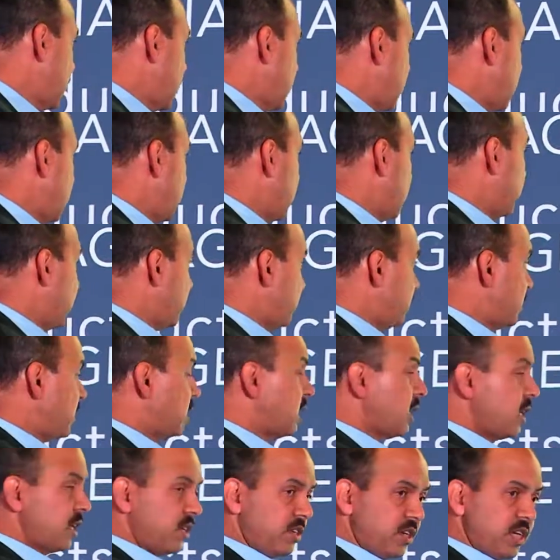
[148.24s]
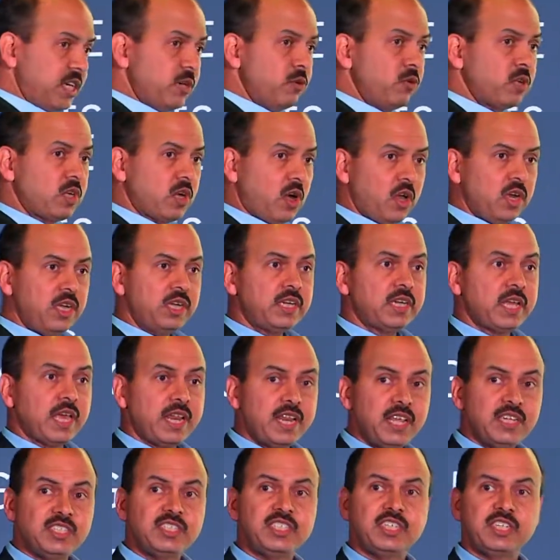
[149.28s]
Uh, digital grid we call it,
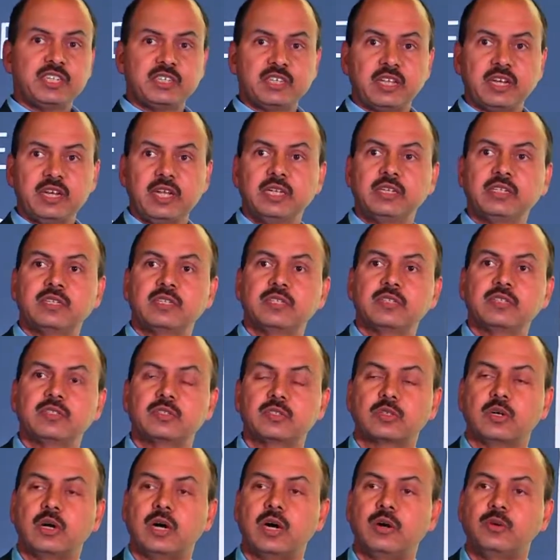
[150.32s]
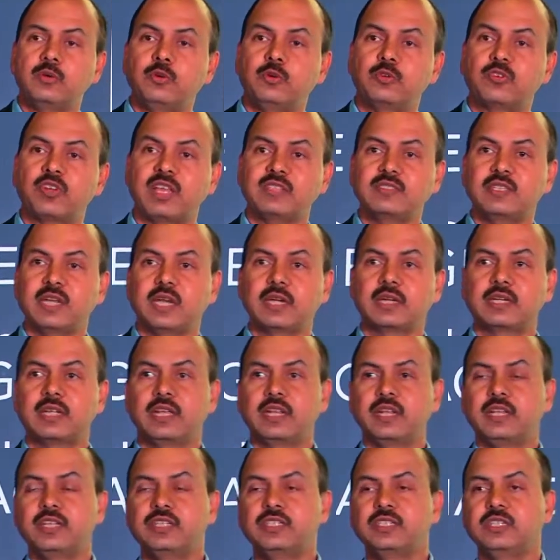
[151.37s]
energy internet, so how you transact
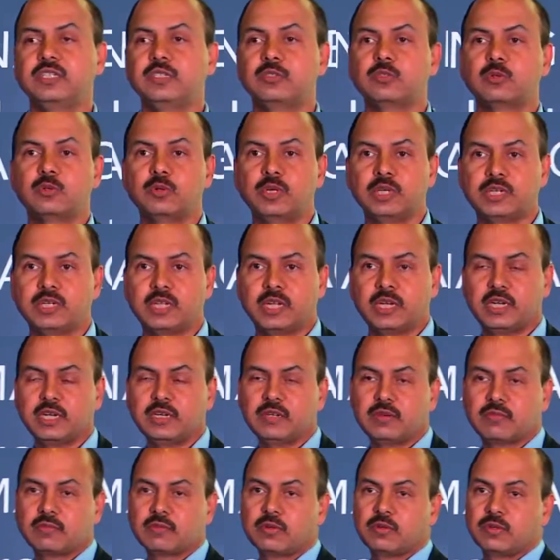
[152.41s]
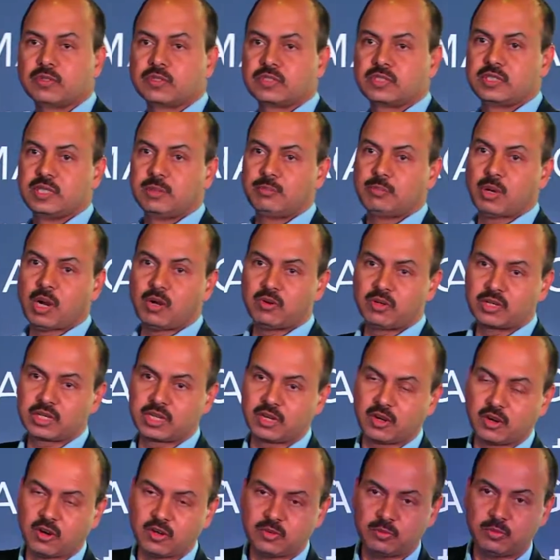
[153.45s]
energy through internet. Of course, the power
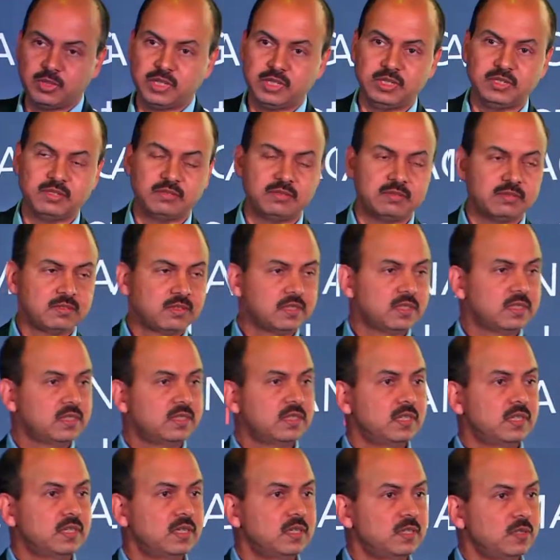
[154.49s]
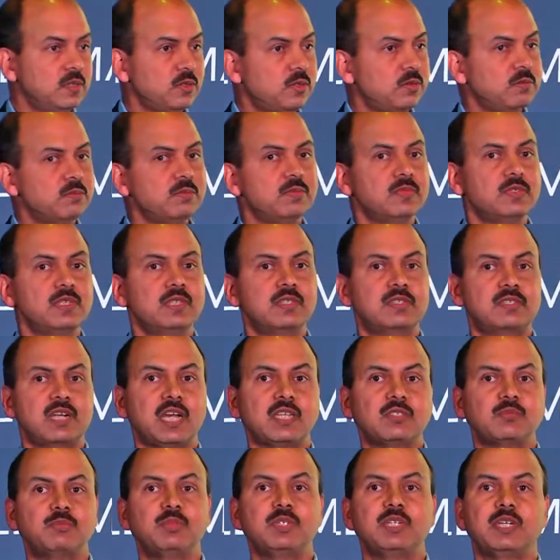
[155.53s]
cannot be, uh, you know, uh,
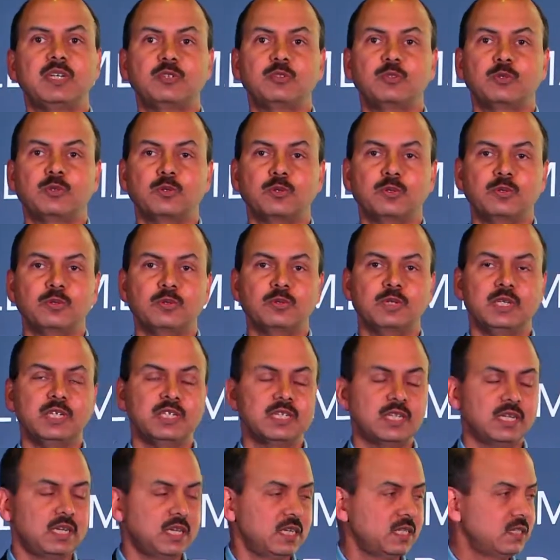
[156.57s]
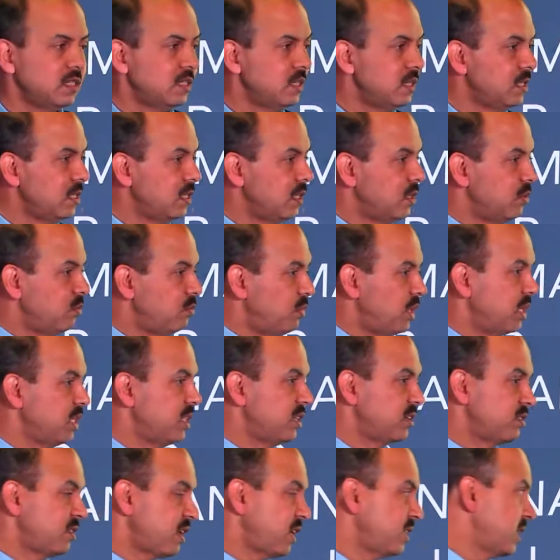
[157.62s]
transmitted through internet, but the
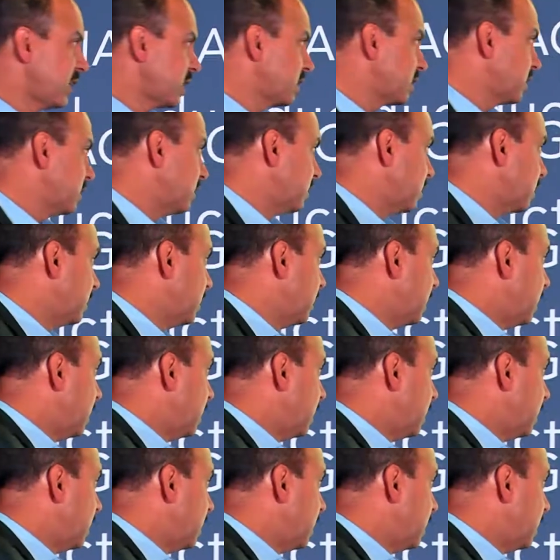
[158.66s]
transaction.